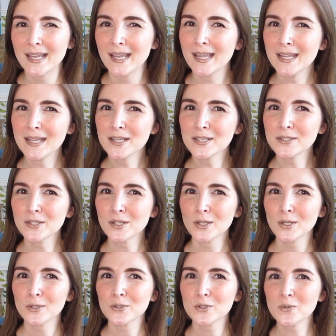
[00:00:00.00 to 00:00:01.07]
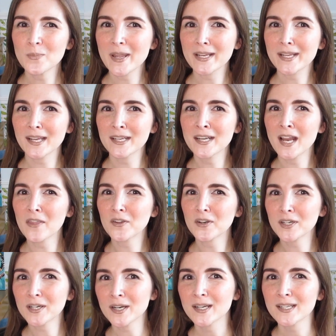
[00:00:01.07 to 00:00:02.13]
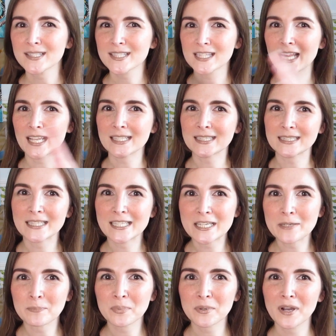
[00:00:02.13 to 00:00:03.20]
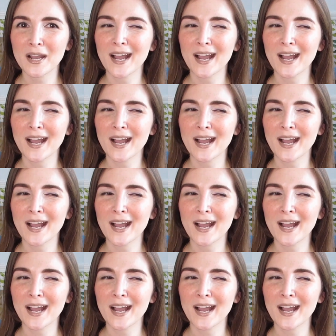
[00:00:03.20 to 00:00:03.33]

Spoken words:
And to make another slight leap,